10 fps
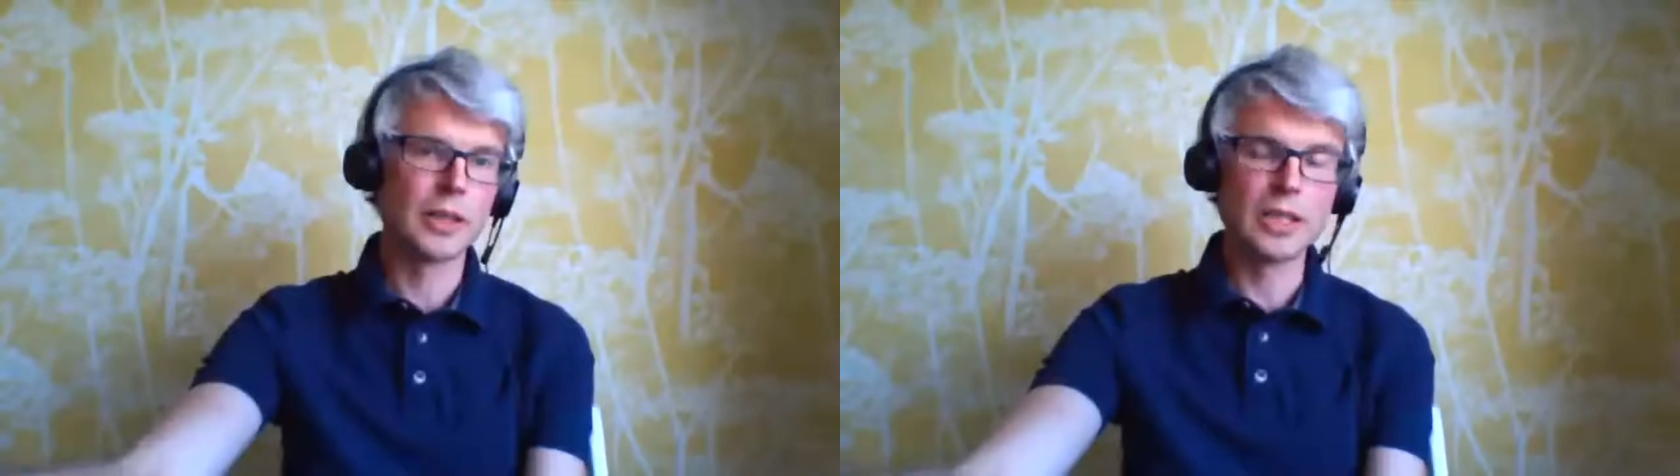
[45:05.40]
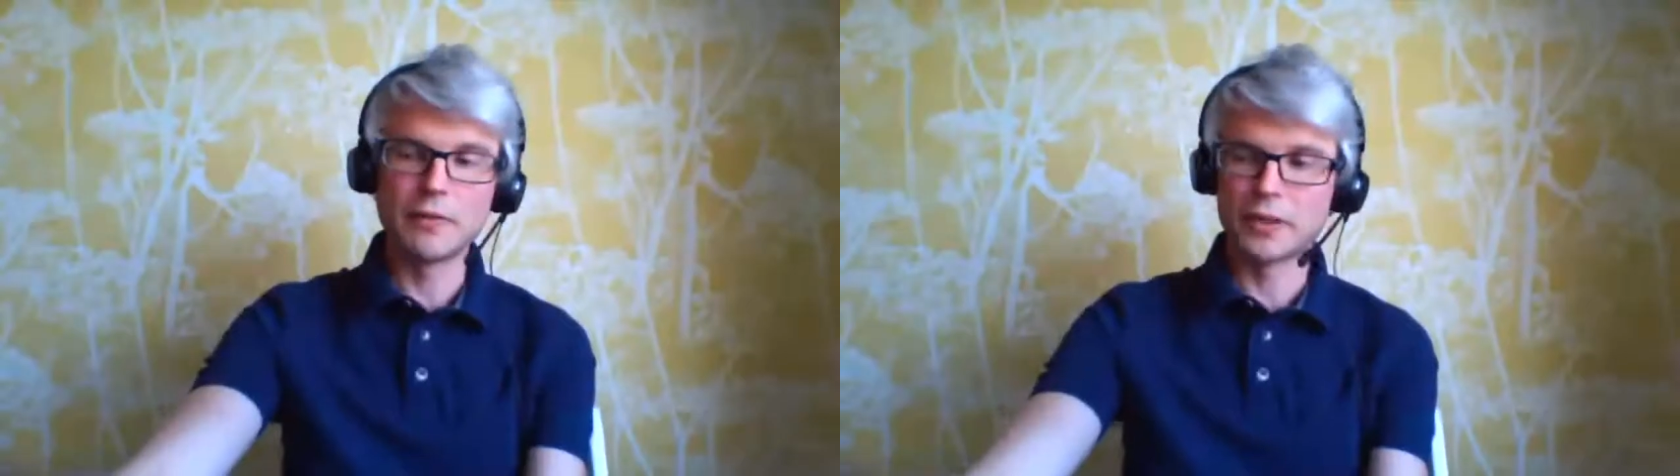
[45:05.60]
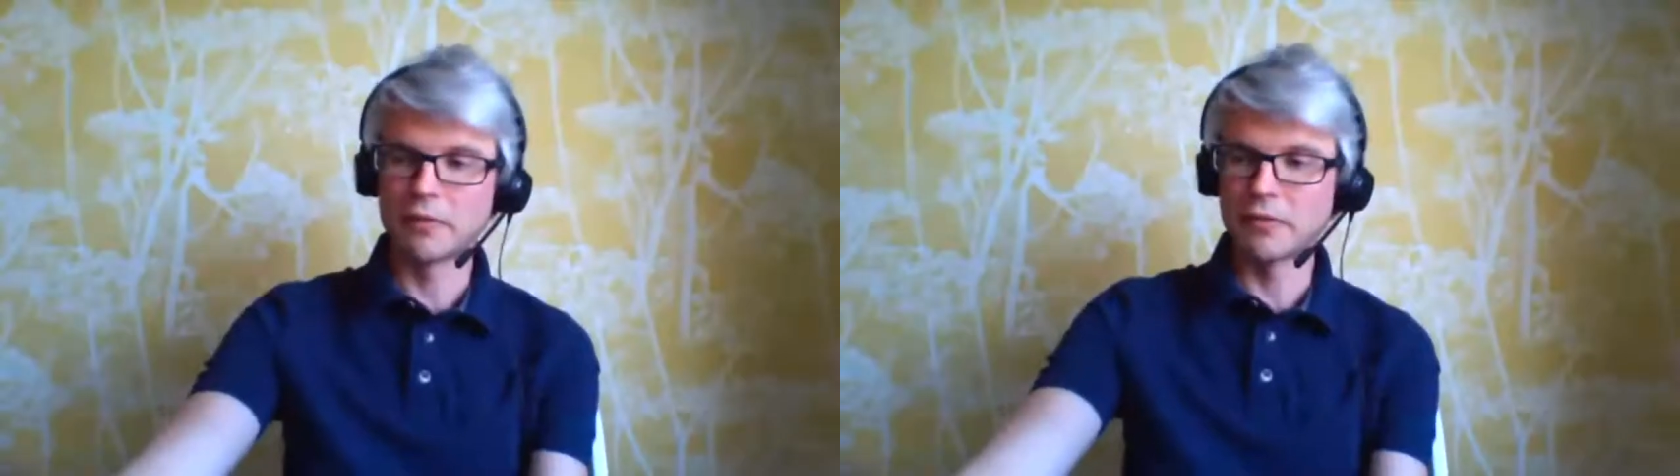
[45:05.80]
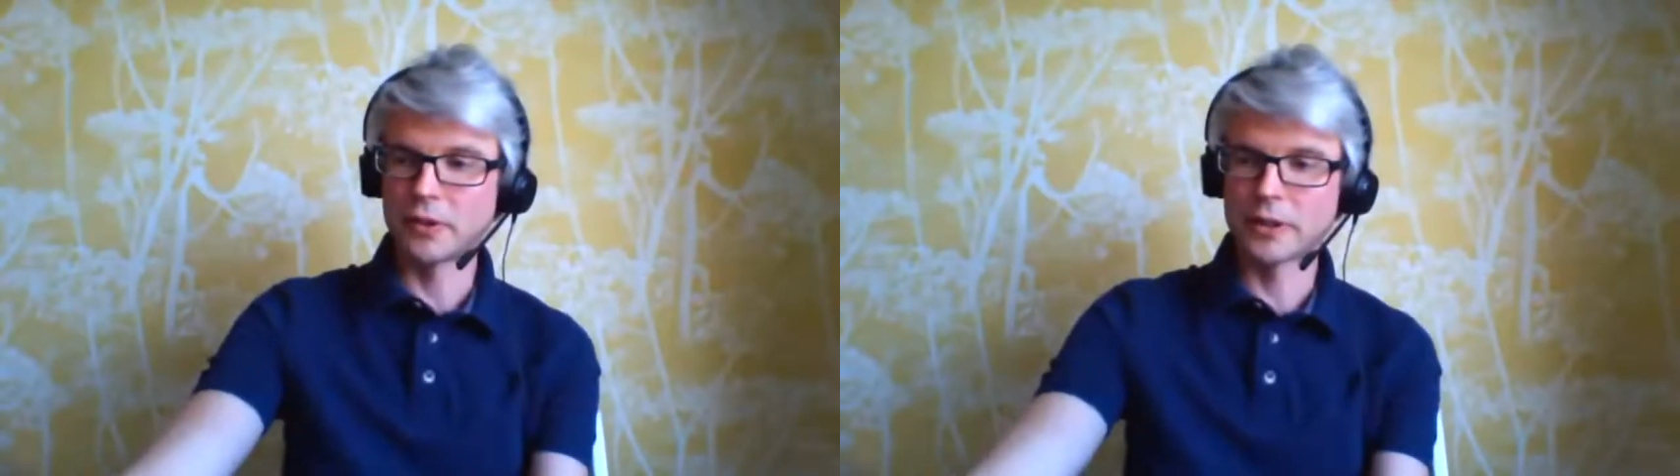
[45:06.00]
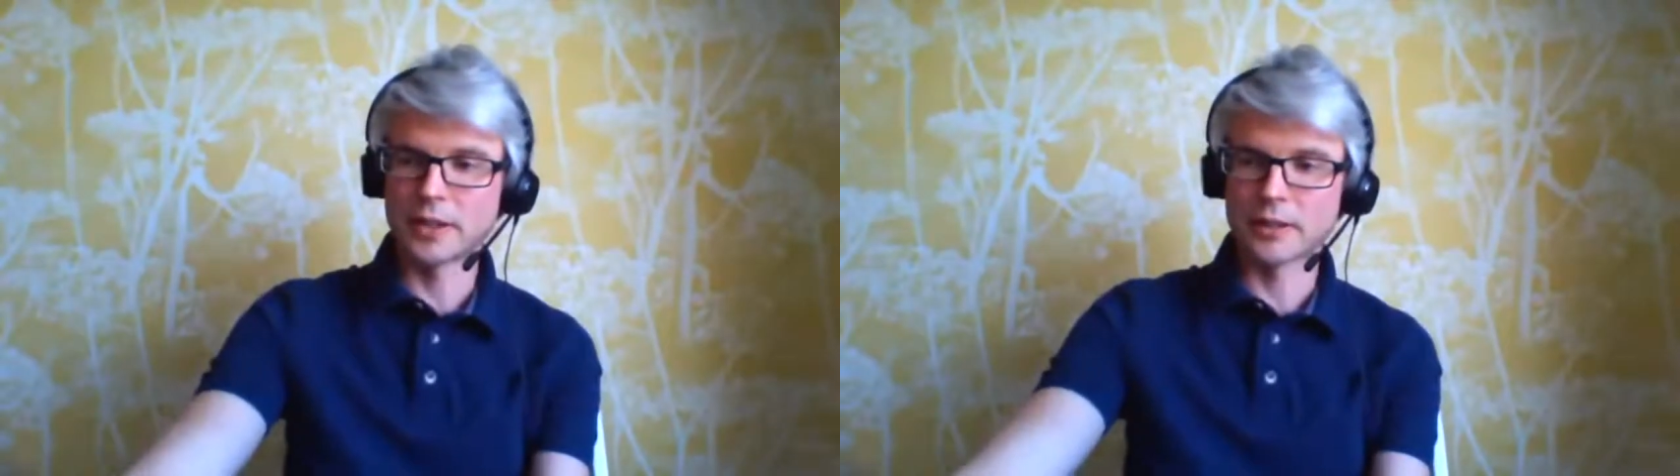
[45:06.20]
even in
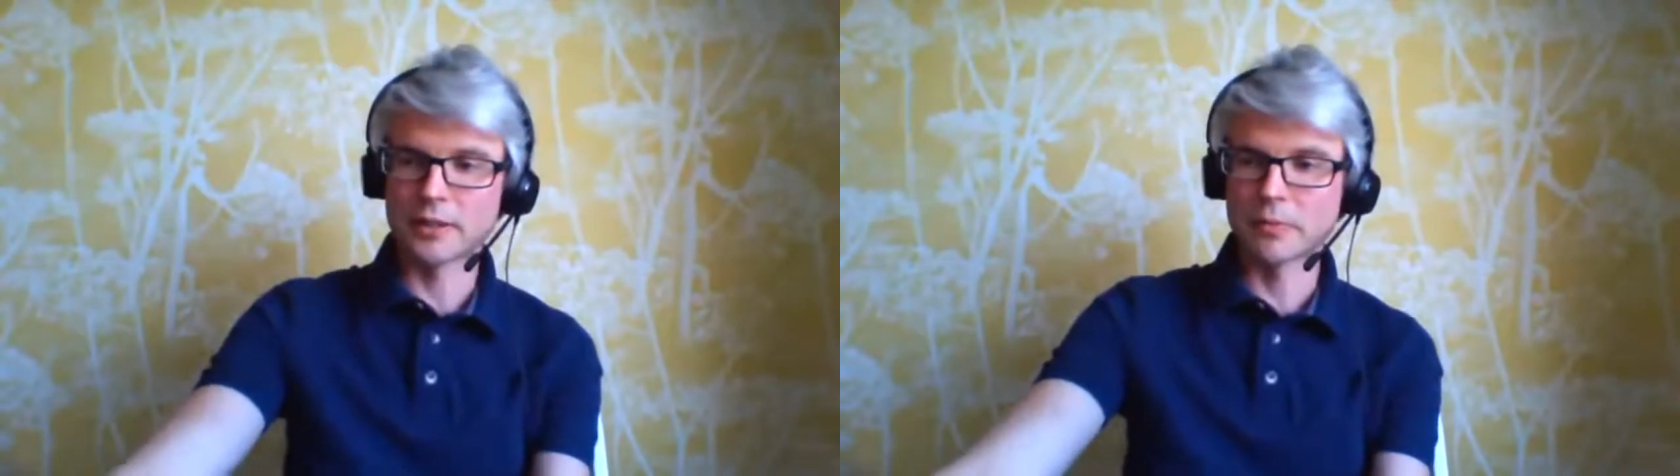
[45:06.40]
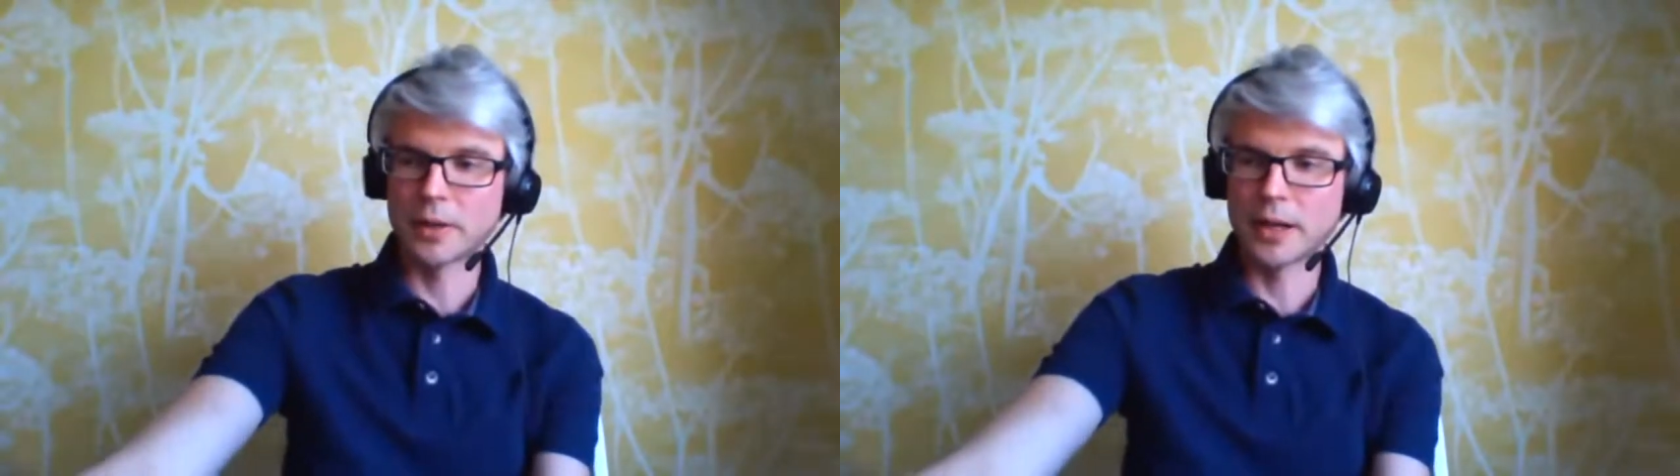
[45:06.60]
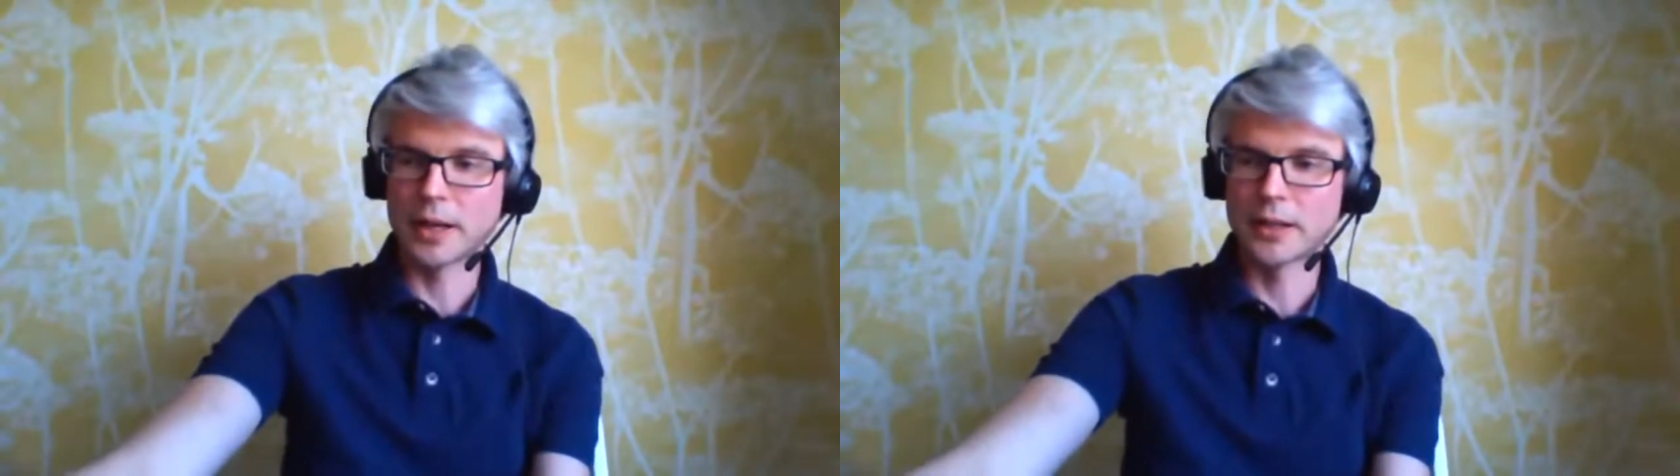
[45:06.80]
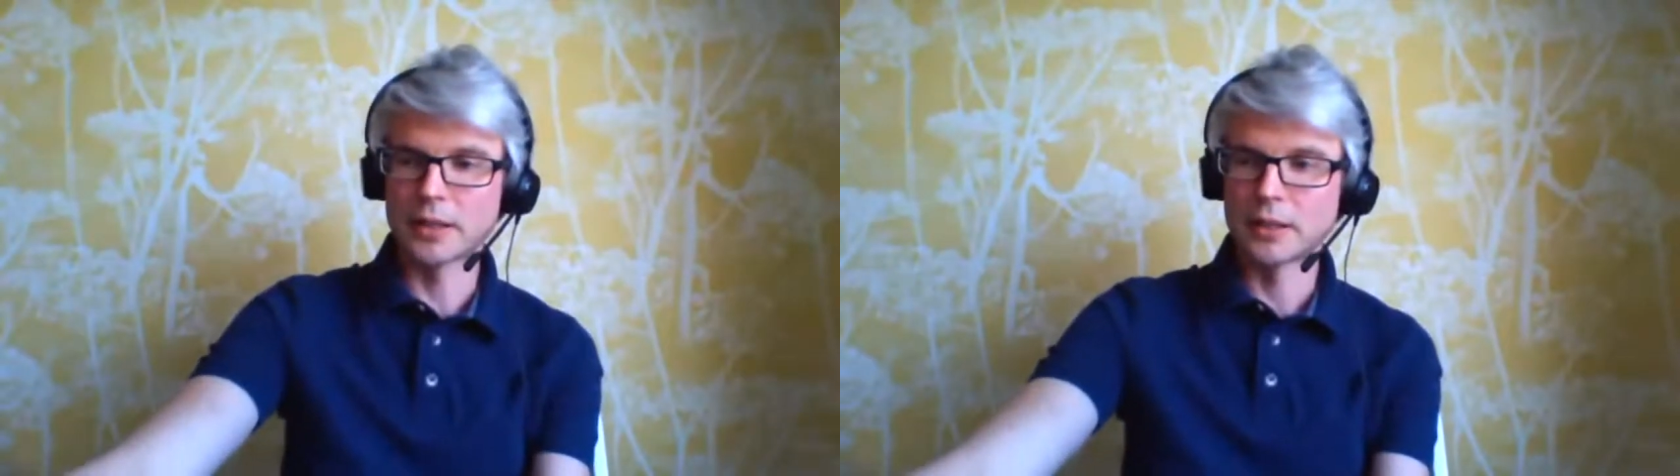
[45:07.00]
finance, where